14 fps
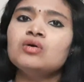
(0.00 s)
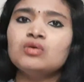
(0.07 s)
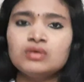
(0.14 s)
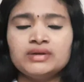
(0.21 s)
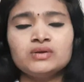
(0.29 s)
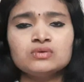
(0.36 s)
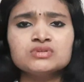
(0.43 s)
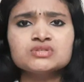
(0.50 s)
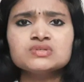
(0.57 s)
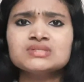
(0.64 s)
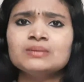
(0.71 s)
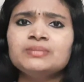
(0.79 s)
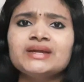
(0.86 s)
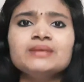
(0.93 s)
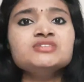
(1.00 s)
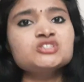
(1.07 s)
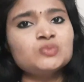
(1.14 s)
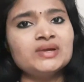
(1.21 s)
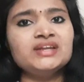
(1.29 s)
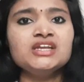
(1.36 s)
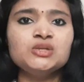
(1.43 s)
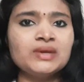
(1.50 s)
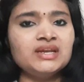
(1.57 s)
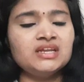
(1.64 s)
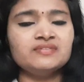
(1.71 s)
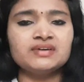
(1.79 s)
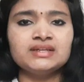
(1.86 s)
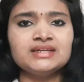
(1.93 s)
and also sometimes
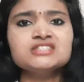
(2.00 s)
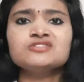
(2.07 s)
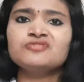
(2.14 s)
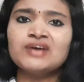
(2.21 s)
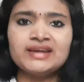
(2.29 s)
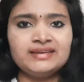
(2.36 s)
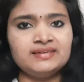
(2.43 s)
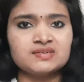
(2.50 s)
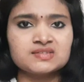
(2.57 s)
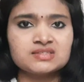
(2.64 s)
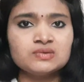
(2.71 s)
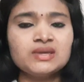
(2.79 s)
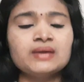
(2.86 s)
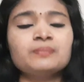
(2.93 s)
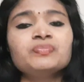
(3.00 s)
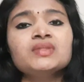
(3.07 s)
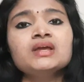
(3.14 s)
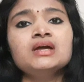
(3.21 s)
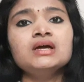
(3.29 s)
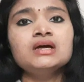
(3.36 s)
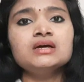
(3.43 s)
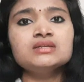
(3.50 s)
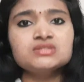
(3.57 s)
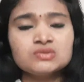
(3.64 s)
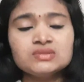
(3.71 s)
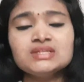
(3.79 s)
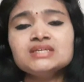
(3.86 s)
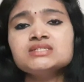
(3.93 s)
2021, that is final years. Okay.
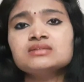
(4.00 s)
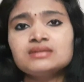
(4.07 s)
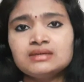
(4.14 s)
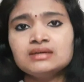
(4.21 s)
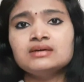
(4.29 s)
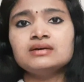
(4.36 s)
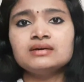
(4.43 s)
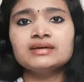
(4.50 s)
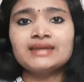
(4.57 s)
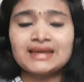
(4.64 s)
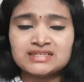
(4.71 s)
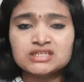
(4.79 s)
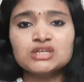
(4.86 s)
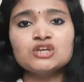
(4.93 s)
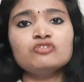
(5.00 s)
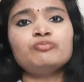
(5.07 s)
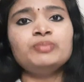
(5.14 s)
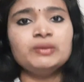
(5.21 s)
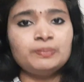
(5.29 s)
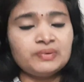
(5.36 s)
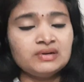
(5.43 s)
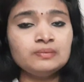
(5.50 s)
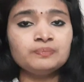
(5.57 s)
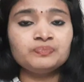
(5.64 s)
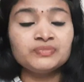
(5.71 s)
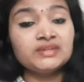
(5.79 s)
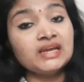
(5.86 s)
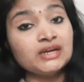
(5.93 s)
So these category of people
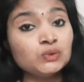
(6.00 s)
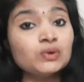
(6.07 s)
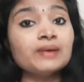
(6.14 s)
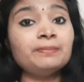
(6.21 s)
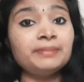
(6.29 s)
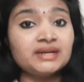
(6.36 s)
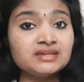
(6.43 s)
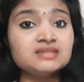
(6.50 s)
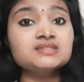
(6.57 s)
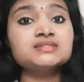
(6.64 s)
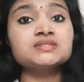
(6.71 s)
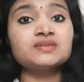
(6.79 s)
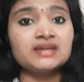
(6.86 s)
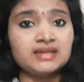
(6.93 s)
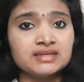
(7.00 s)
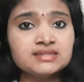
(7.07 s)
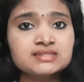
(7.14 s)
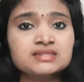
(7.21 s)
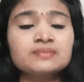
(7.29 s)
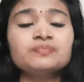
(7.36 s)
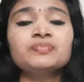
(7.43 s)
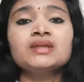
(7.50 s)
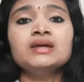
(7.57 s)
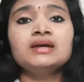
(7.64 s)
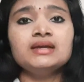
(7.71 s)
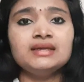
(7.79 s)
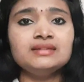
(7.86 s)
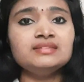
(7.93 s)
can do apprentice trainings
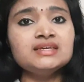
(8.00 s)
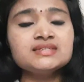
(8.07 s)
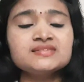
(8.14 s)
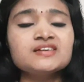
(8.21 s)
in these